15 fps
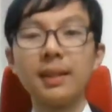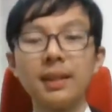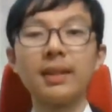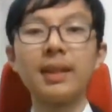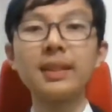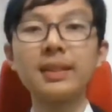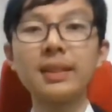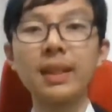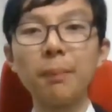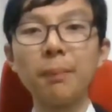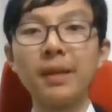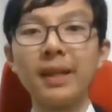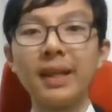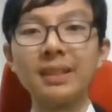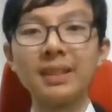next
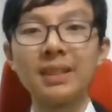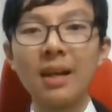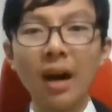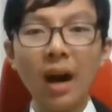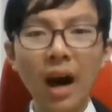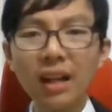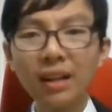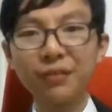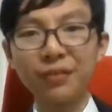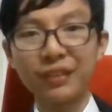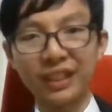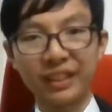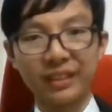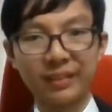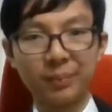up is
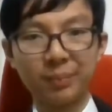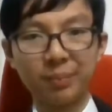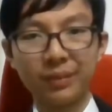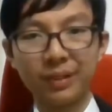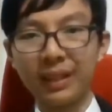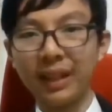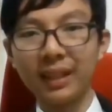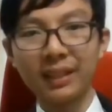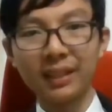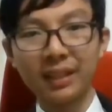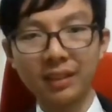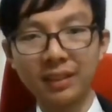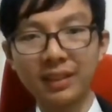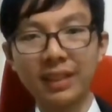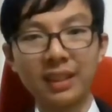Oliver. Yes,
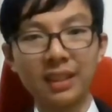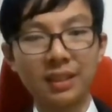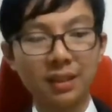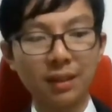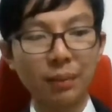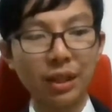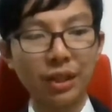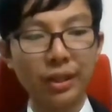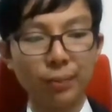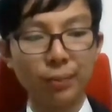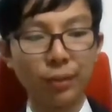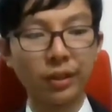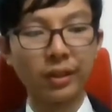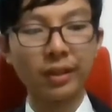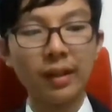there's an exclamation
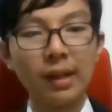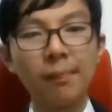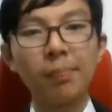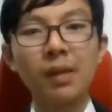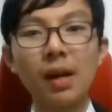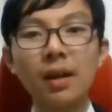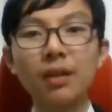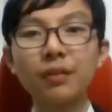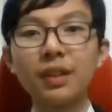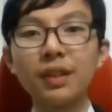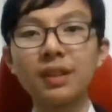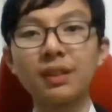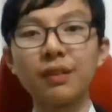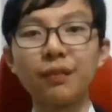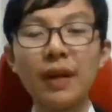point. Oliver
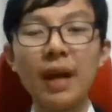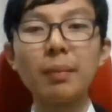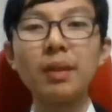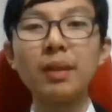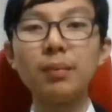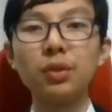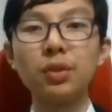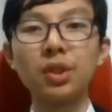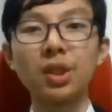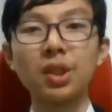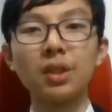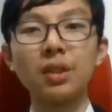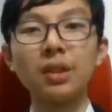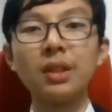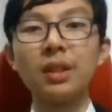is a family
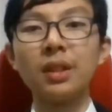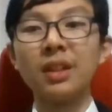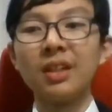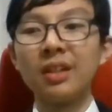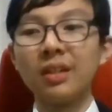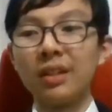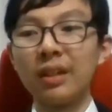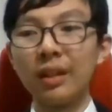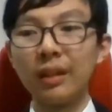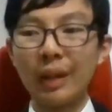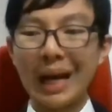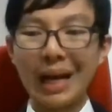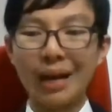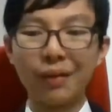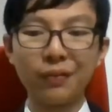musical full
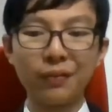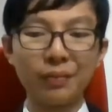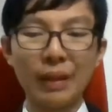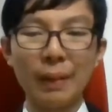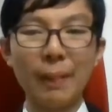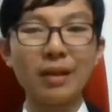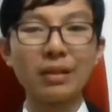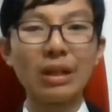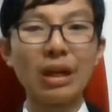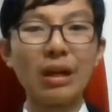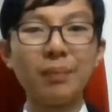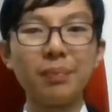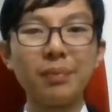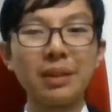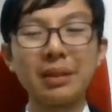of about
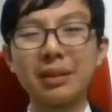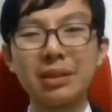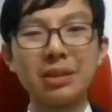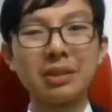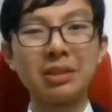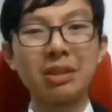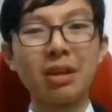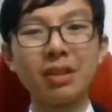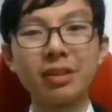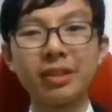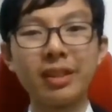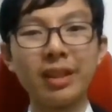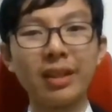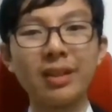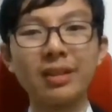the Charles
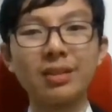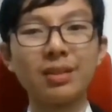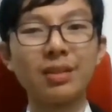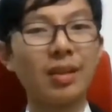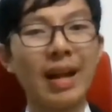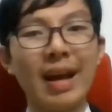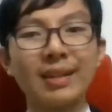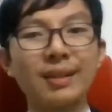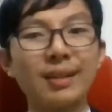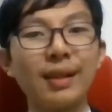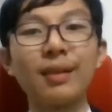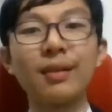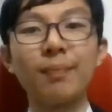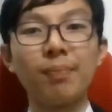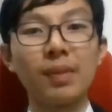Dickens
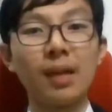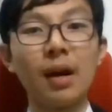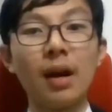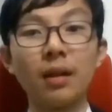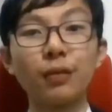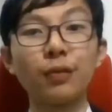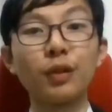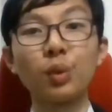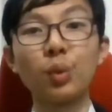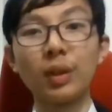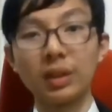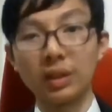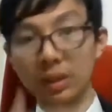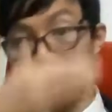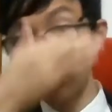classic Oliver
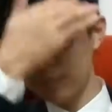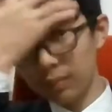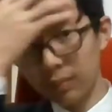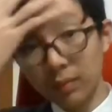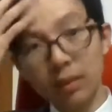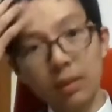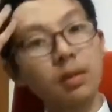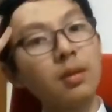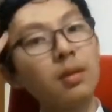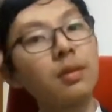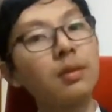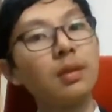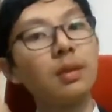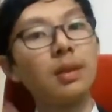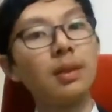Twist.
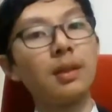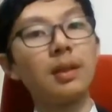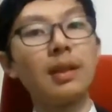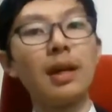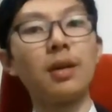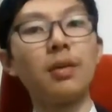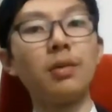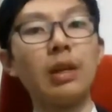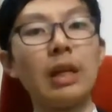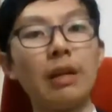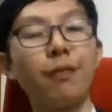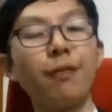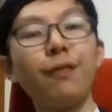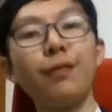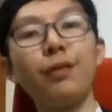Now,
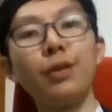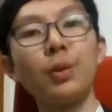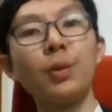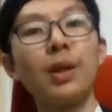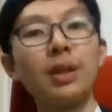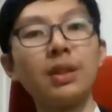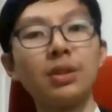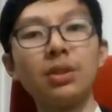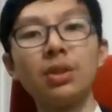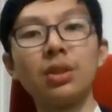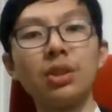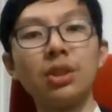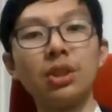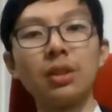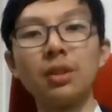if you want
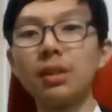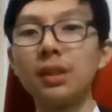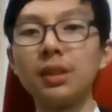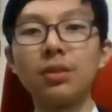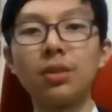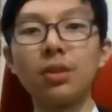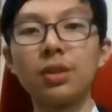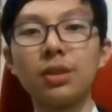your children or